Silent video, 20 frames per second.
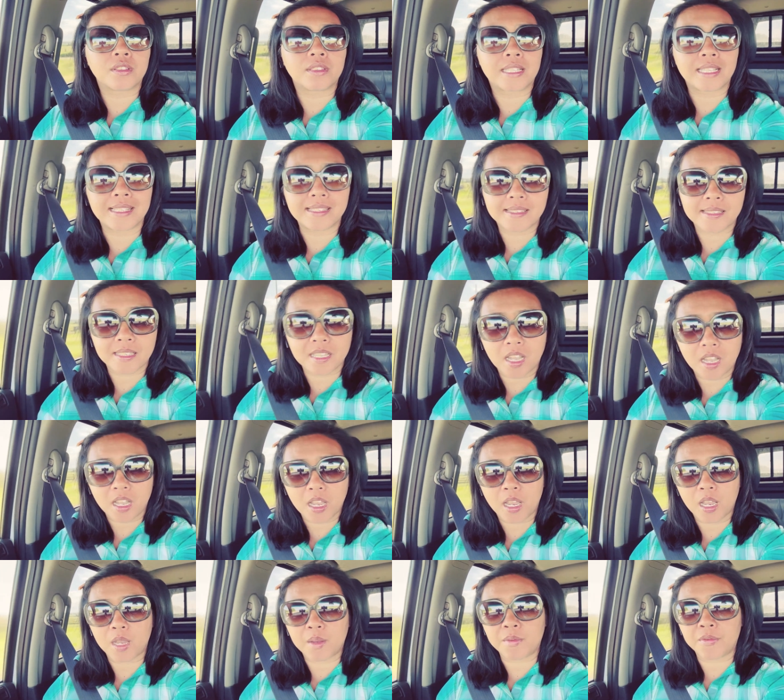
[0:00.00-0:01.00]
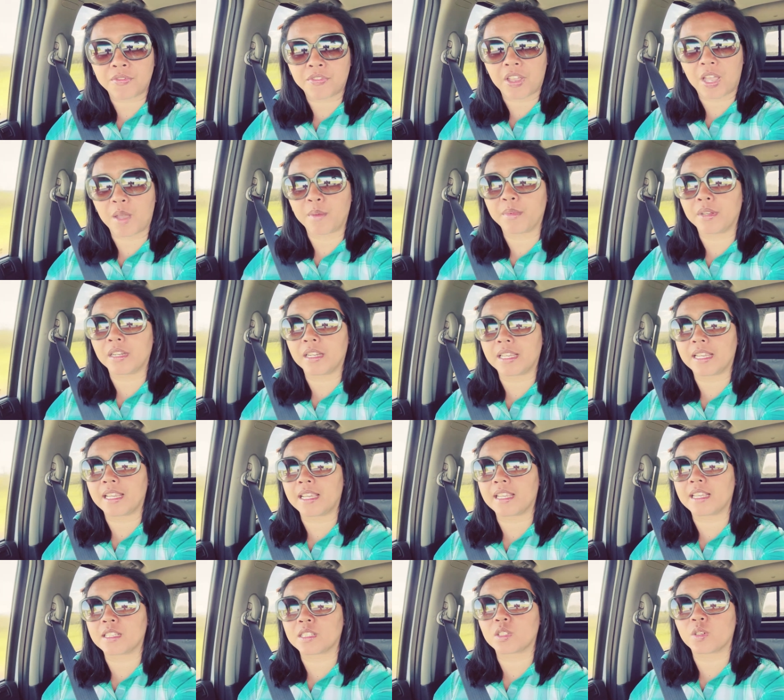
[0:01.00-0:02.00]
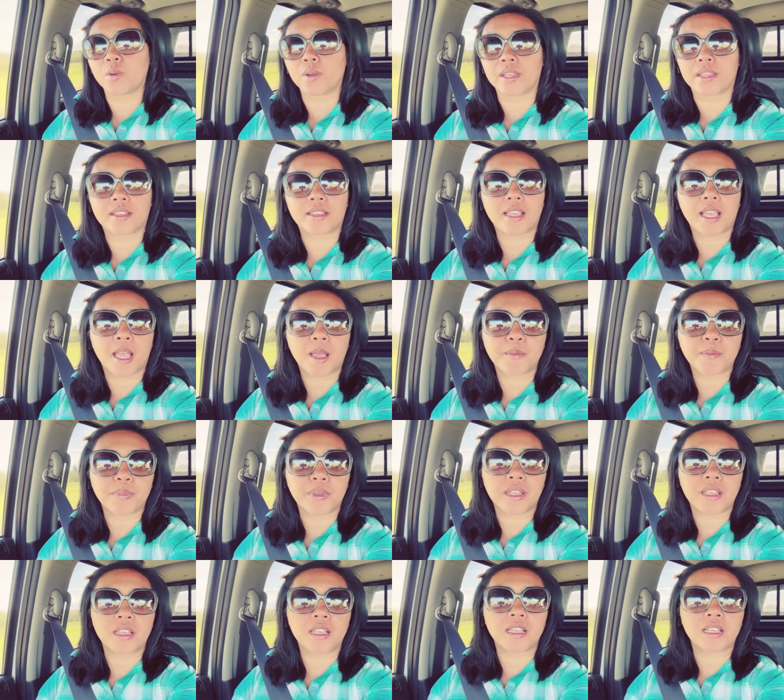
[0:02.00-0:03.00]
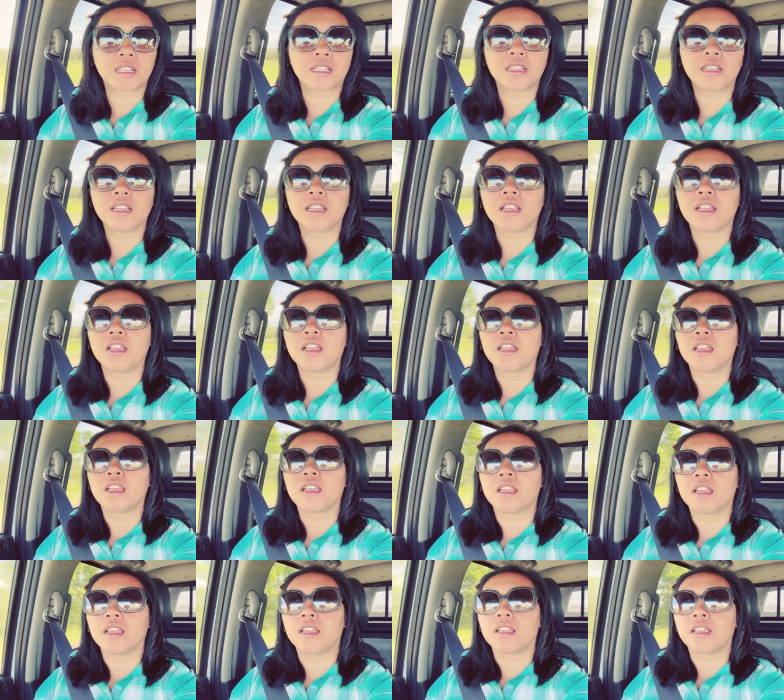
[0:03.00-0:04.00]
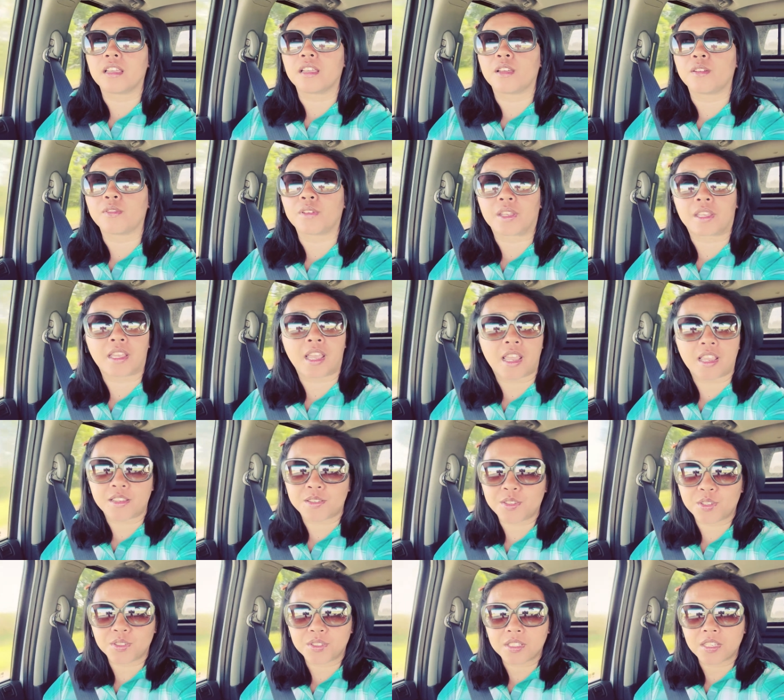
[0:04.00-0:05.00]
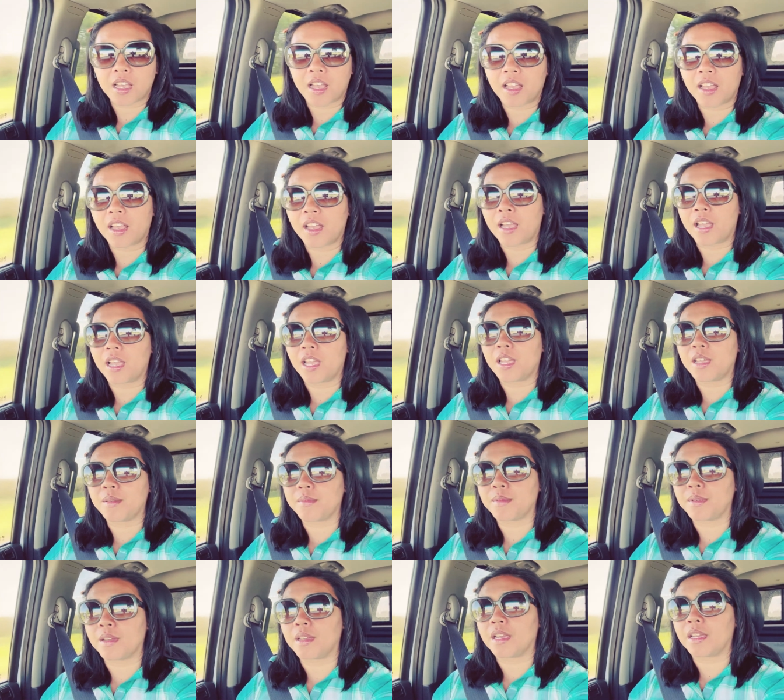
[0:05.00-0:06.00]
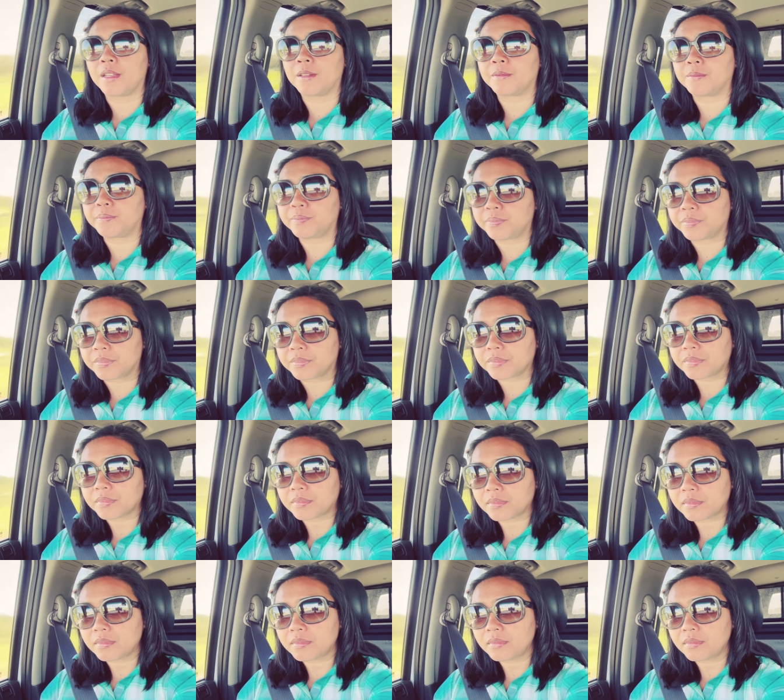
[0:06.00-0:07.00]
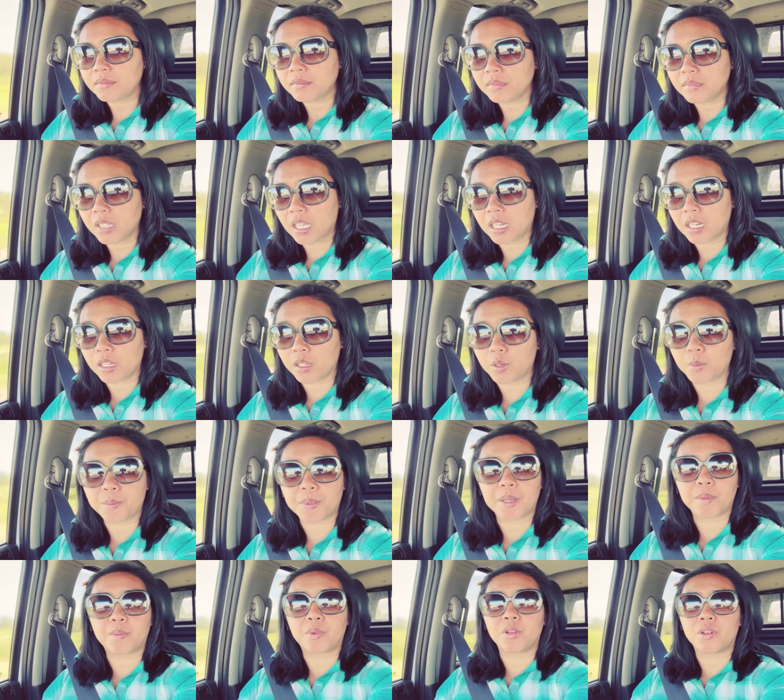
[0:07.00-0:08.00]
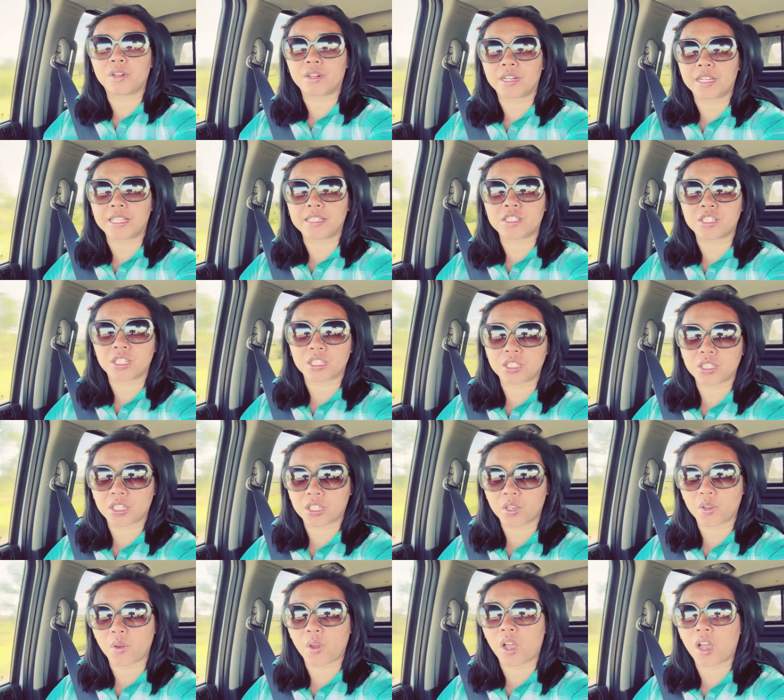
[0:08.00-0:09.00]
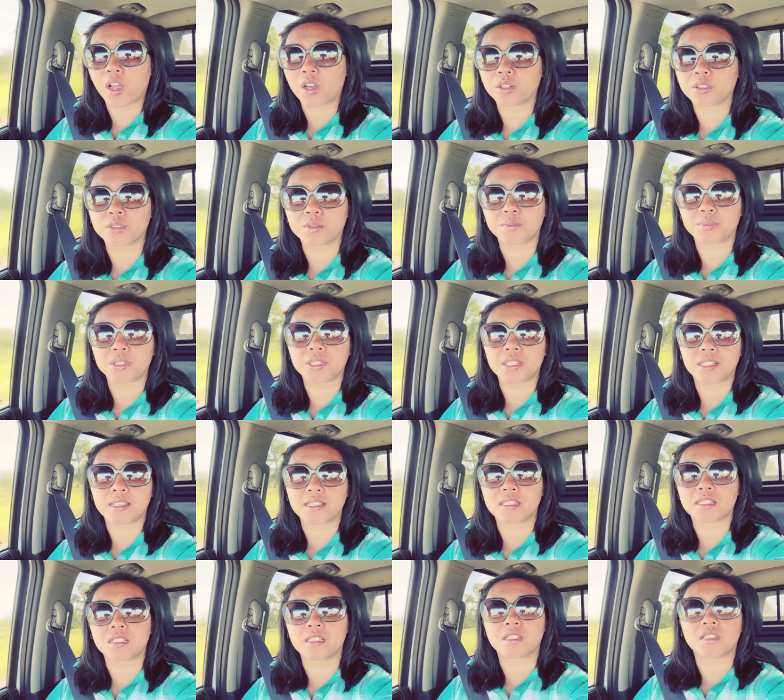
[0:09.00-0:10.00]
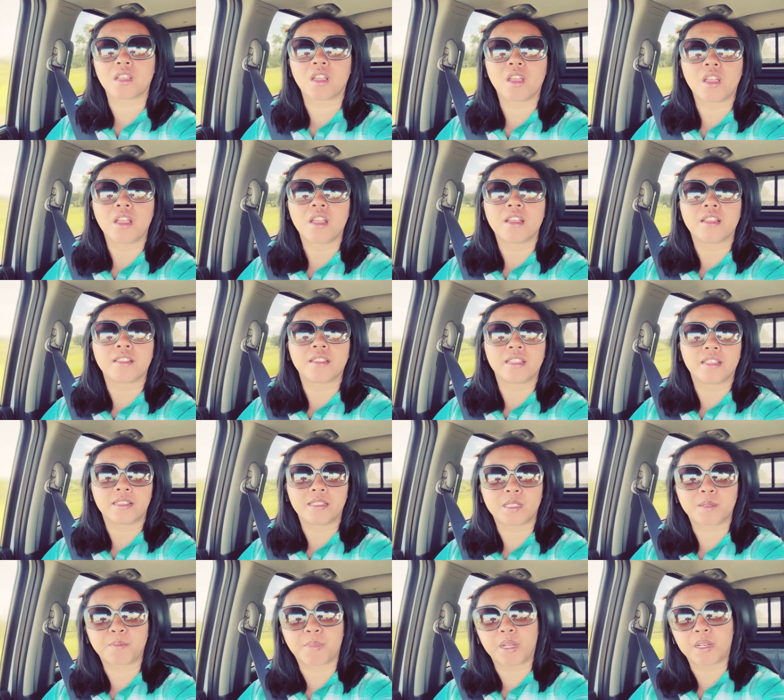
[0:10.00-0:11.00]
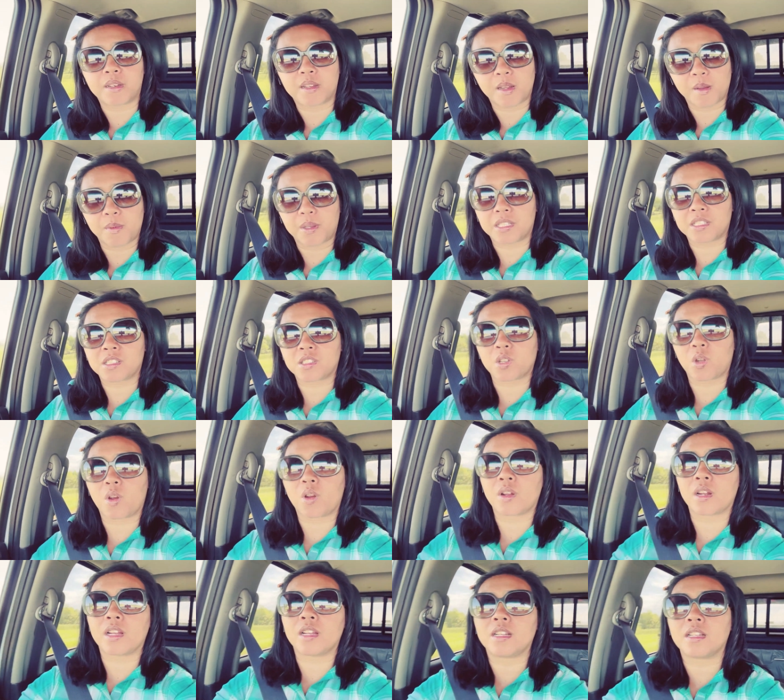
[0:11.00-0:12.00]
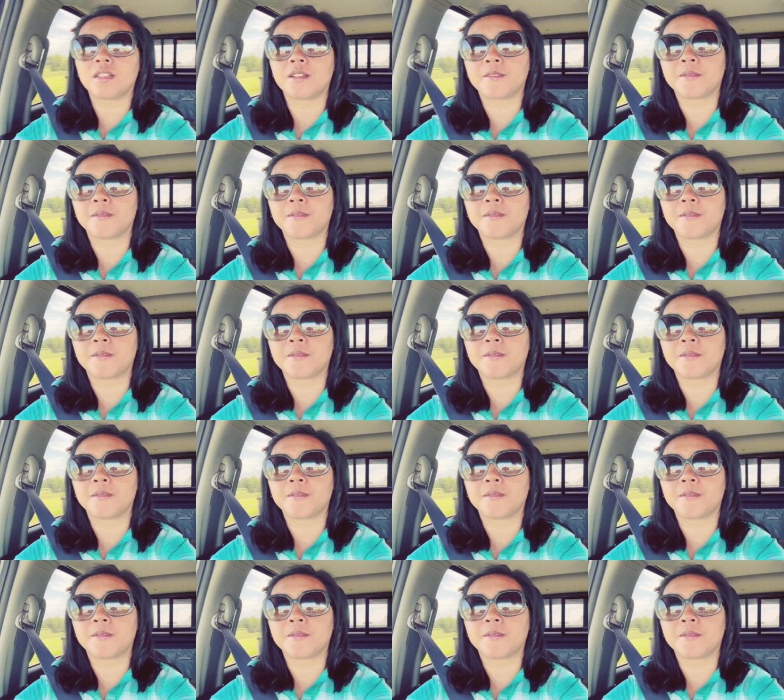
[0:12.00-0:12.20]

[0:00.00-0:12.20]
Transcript: this time families going camping and vacation time and a lot of people are itching to go out since this pandemic started